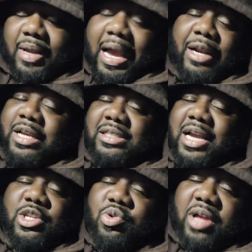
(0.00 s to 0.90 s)
It's
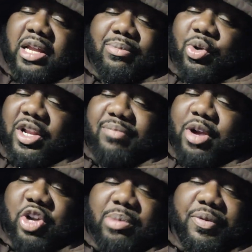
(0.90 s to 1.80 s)
like 2 o'clock in the morning. If
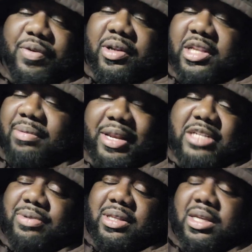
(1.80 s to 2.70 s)
my grammar fucked up, it
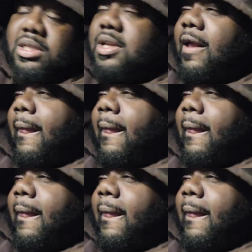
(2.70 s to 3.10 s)
is what it is.